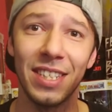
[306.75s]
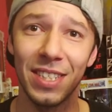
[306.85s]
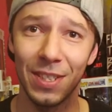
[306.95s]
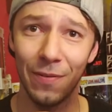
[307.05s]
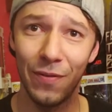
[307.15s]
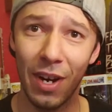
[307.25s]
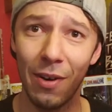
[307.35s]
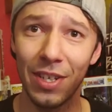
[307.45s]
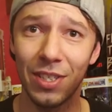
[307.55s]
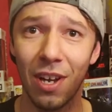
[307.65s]
This is a
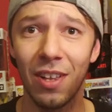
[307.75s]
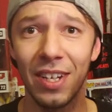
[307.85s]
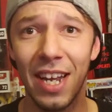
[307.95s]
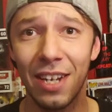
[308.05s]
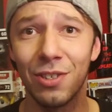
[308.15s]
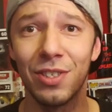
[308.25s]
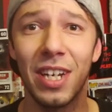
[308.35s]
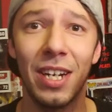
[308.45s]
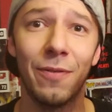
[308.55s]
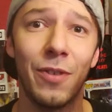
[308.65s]
very solid,
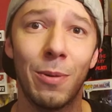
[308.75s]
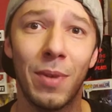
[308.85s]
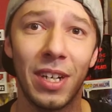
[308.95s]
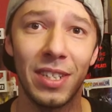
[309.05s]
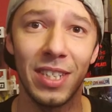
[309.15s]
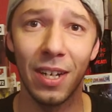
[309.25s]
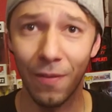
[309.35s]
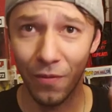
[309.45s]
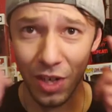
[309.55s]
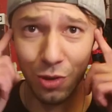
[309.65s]
entertaining film. Like I said,
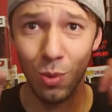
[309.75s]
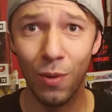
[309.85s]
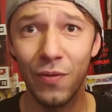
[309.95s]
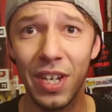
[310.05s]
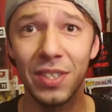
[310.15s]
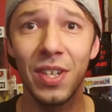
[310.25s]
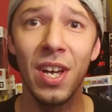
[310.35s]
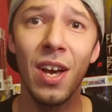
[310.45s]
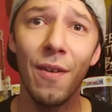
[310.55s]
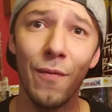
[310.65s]
a visual feast
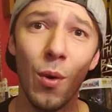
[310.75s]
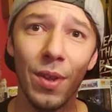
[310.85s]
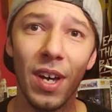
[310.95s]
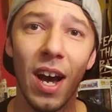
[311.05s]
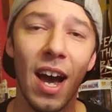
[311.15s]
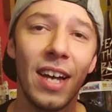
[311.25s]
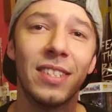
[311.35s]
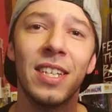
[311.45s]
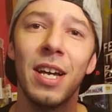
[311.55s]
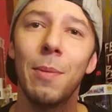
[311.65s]
for the eyes.